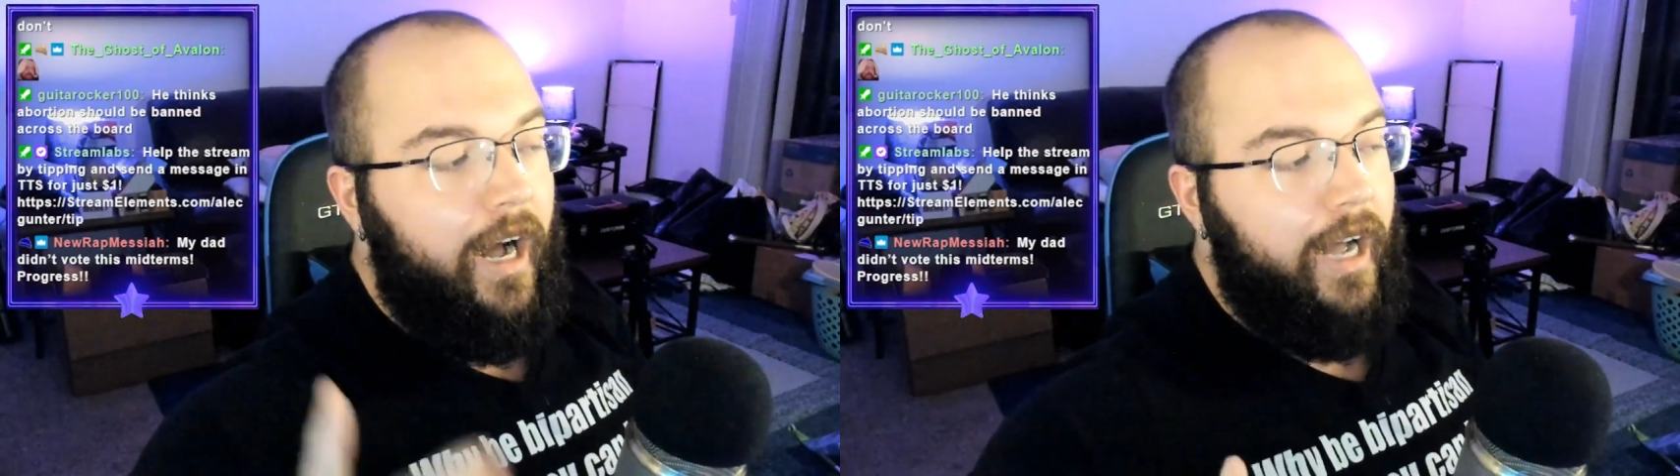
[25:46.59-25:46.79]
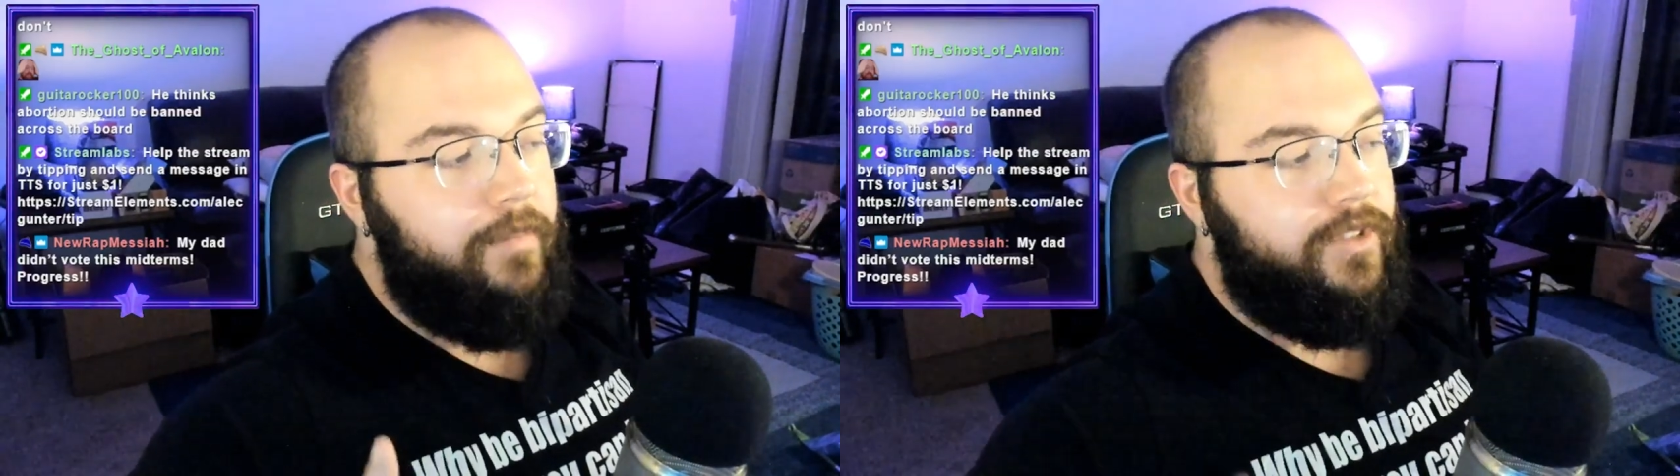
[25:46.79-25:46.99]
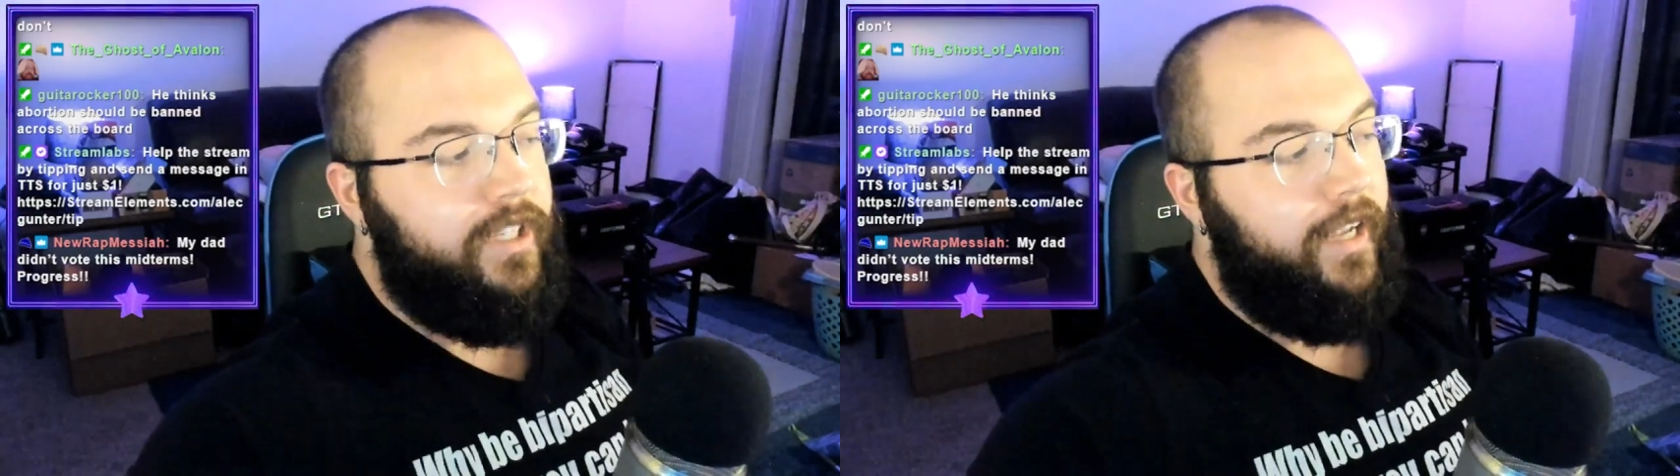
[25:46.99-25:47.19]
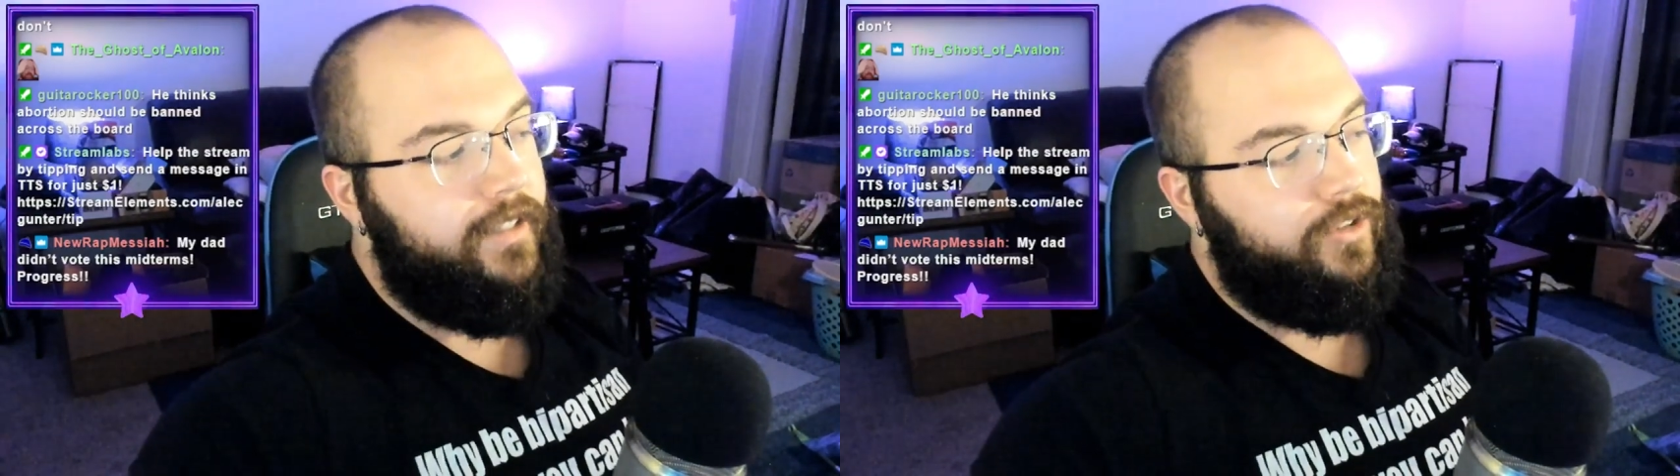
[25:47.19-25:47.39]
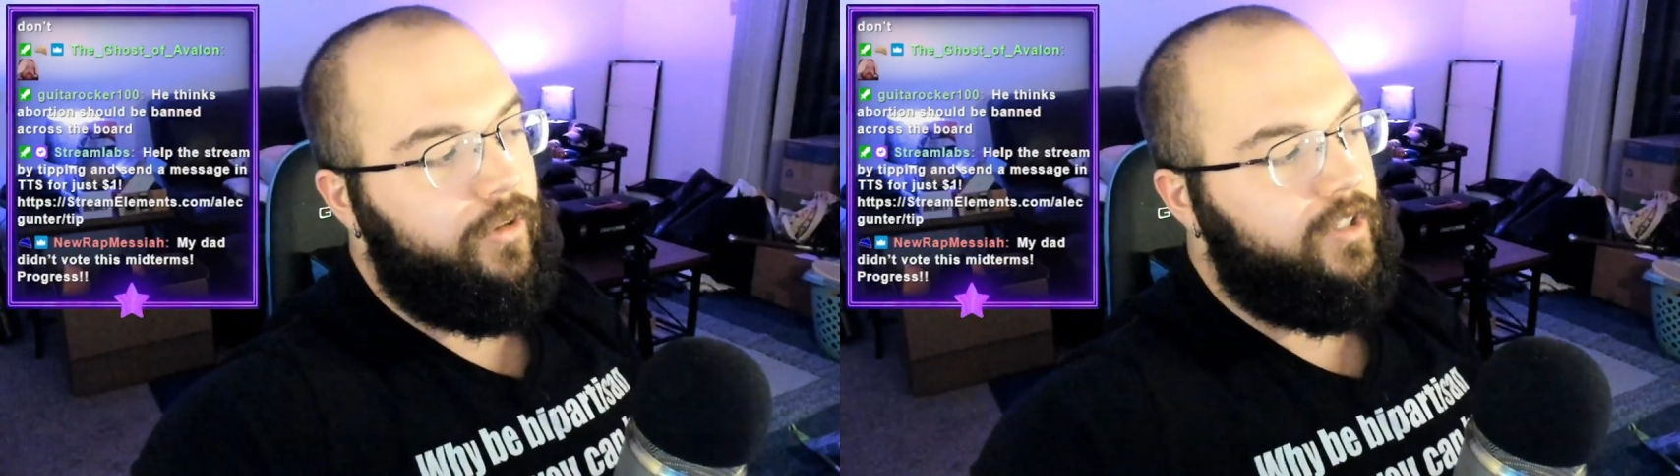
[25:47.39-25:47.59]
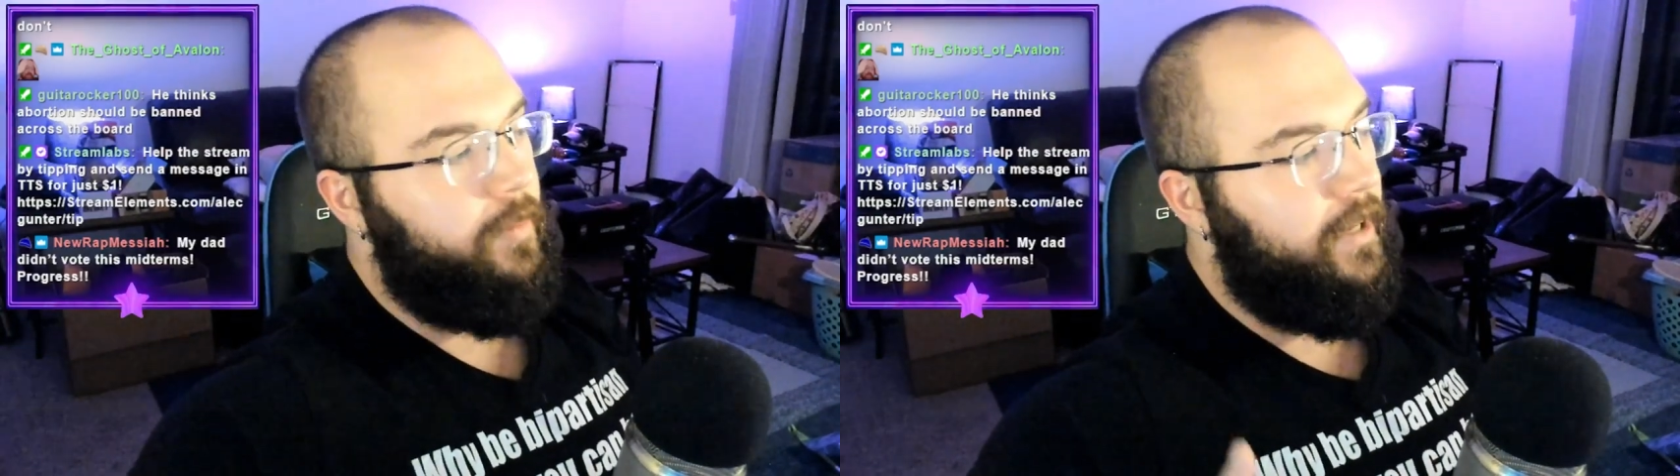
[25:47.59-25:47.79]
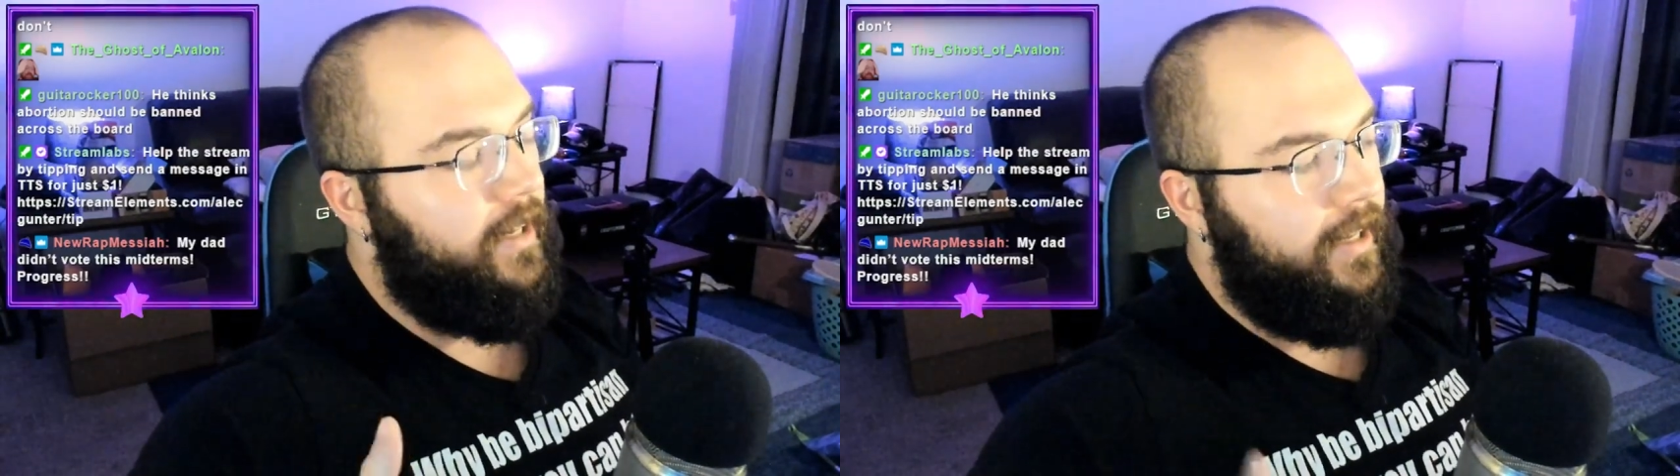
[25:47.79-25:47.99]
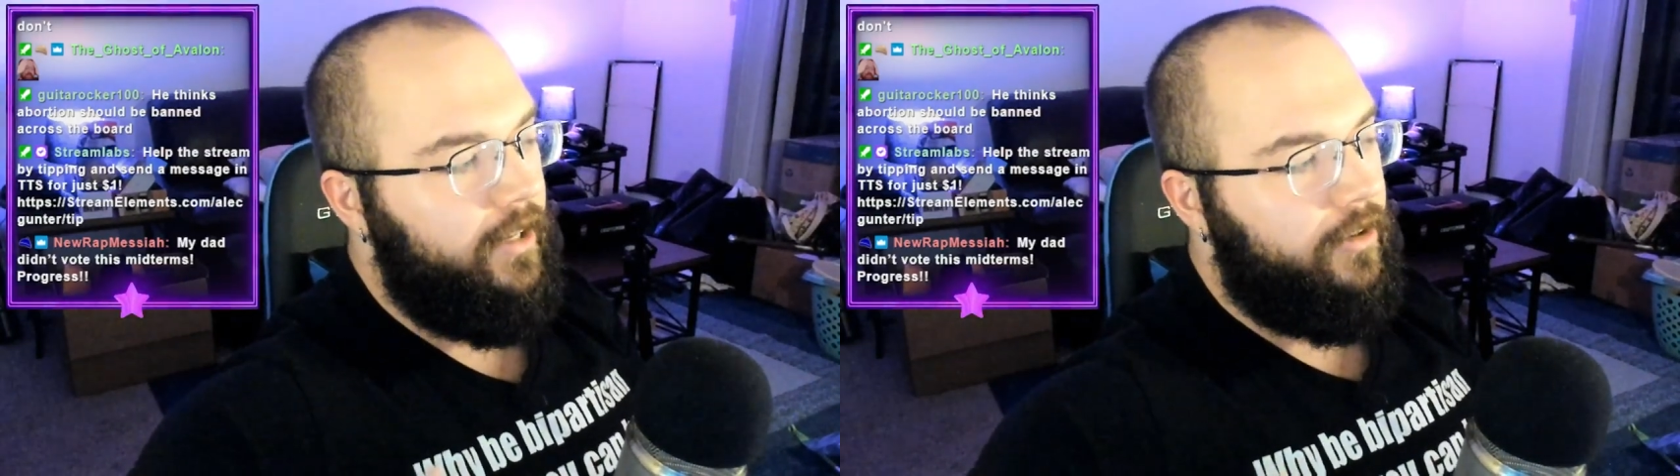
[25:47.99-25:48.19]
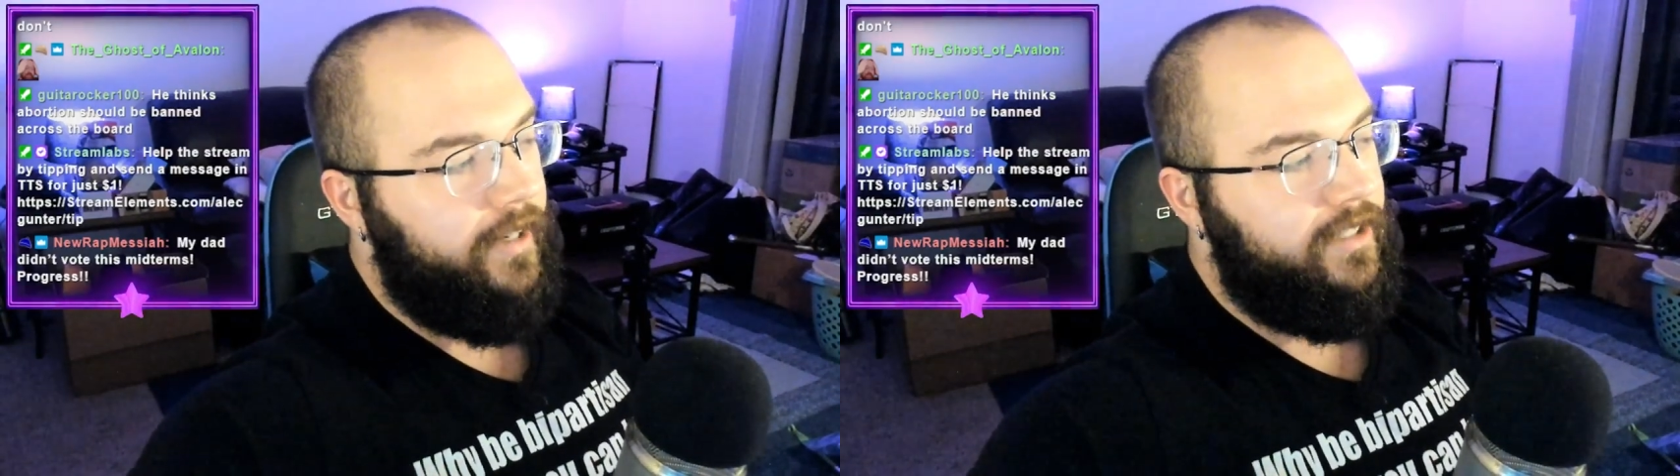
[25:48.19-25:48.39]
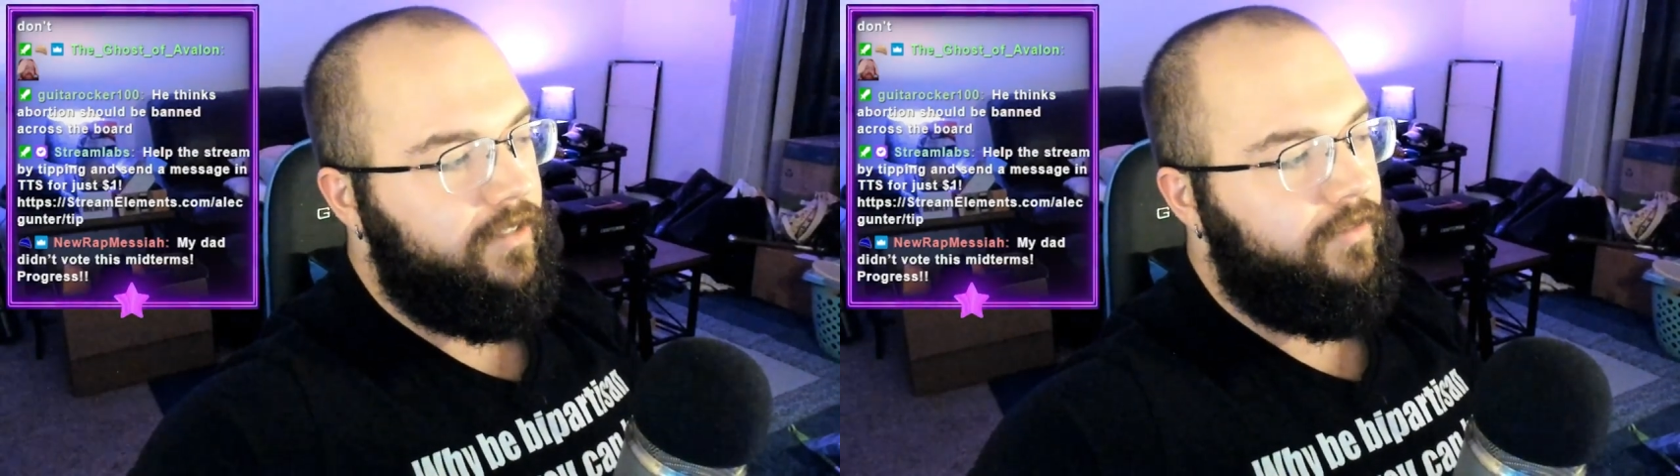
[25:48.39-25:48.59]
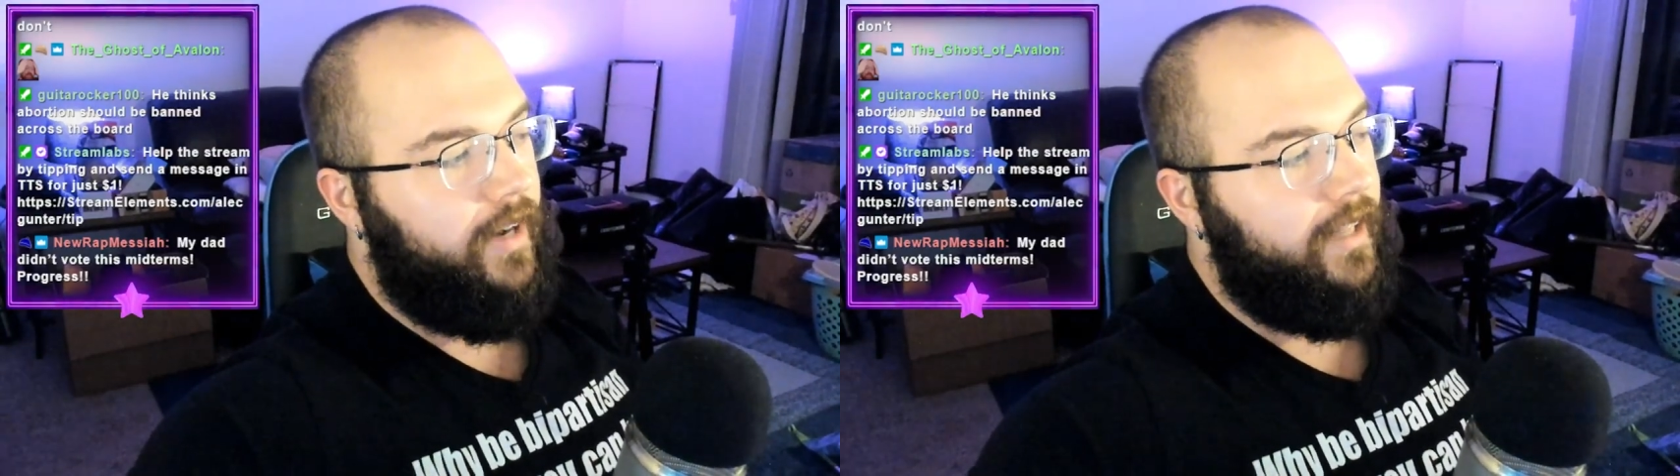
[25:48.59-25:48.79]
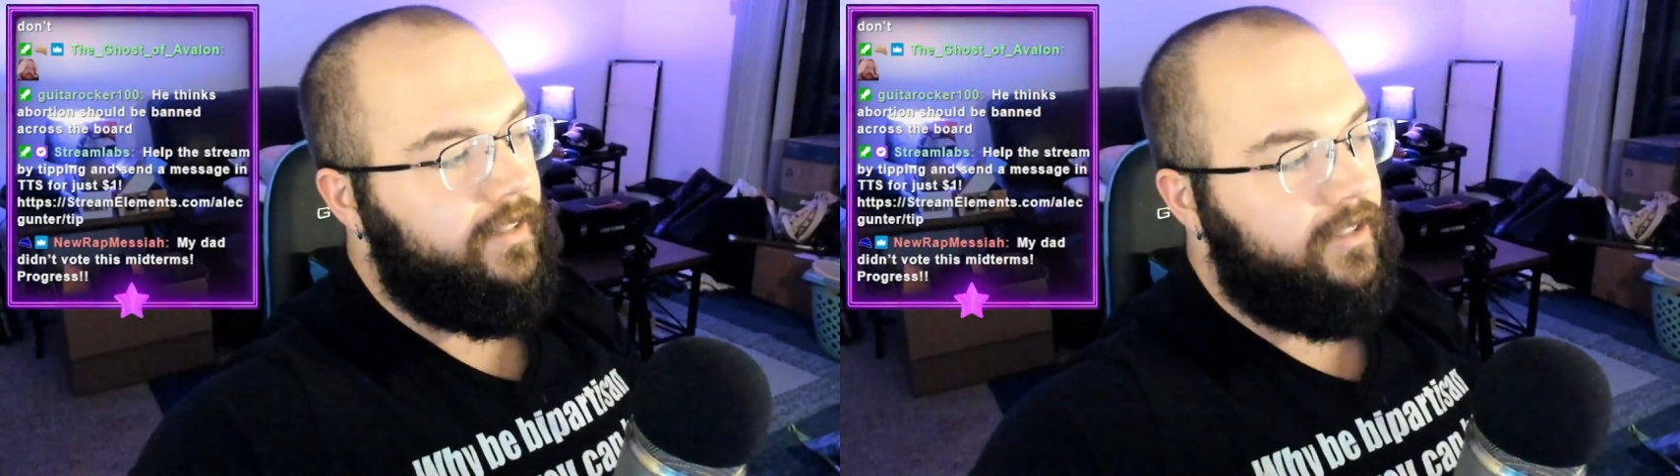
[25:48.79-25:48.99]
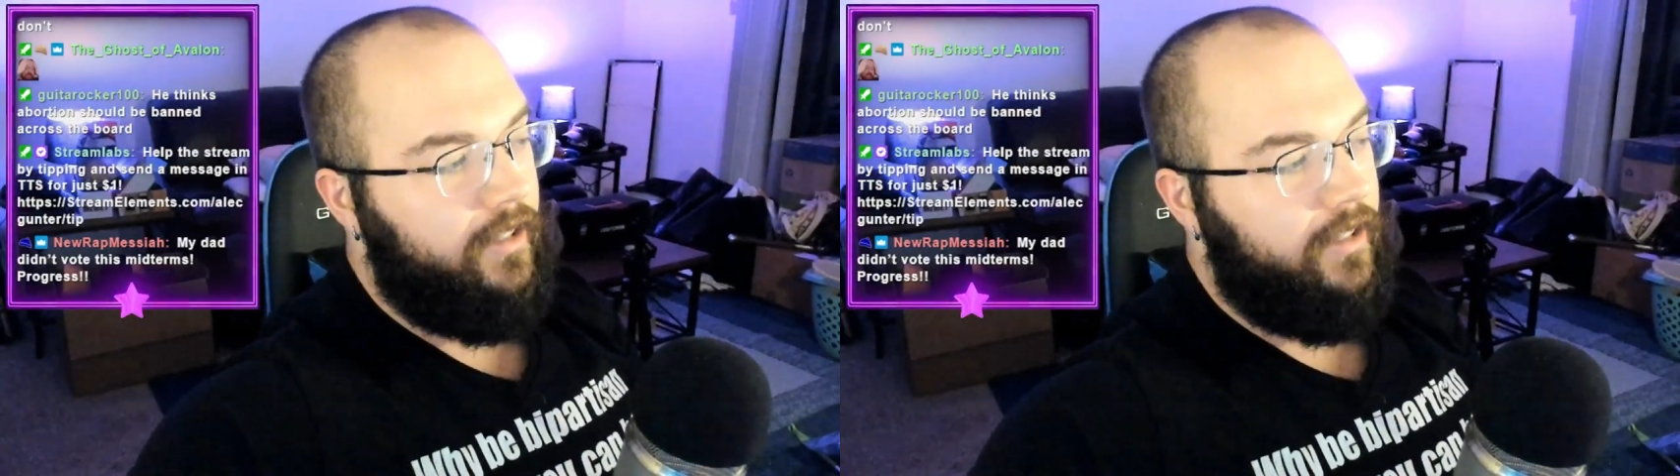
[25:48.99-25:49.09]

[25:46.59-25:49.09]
I'm saying there's going to be an increase in violence,